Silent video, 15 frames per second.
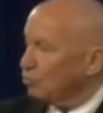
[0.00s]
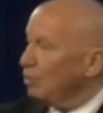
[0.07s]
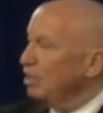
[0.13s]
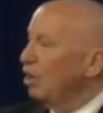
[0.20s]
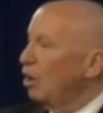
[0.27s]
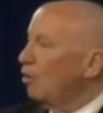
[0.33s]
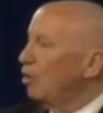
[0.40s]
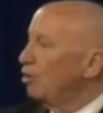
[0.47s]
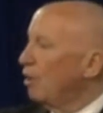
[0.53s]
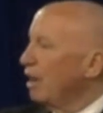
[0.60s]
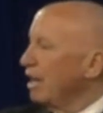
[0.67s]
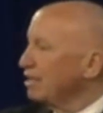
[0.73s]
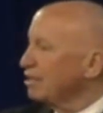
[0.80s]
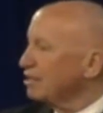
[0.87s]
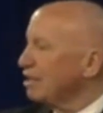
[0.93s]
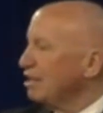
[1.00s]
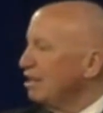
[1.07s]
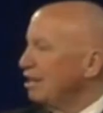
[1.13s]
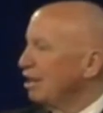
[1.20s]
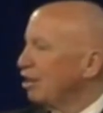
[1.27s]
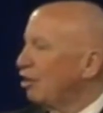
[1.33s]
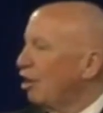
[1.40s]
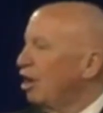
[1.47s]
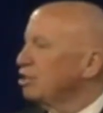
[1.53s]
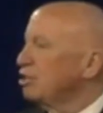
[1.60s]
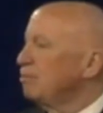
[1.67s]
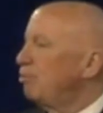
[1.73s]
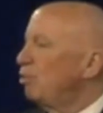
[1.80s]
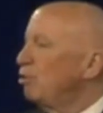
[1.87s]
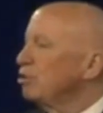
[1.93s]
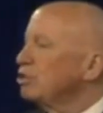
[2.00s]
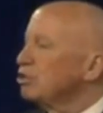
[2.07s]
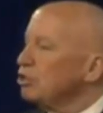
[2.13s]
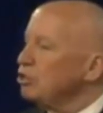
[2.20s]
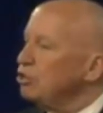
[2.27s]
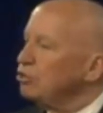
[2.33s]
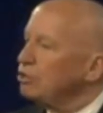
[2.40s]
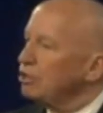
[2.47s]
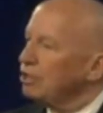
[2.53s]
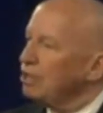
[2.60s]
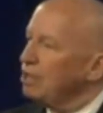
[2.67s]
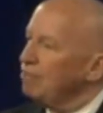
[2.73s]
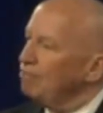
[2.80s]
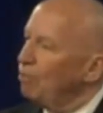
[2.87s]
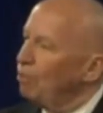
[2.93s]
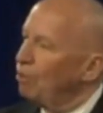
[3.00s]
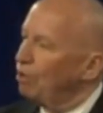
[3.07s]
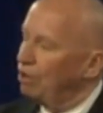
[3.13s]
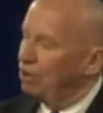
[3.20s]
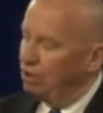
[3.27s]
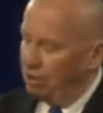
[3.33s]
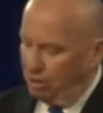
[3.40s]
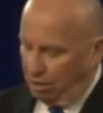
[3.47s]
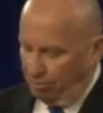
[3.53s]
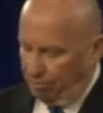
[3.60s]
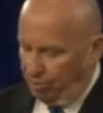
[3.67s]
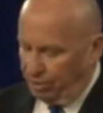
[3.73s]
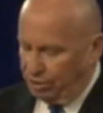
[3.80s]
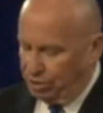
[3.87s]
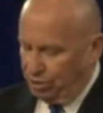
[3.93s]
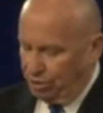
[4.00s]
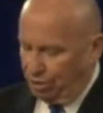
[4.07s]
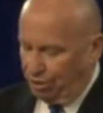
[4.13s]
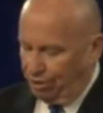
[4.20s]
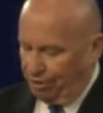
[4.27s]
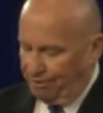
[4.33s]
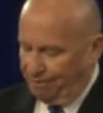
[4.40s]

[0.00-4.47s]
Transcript: We lower rates across the board so you can keep more of what you earn.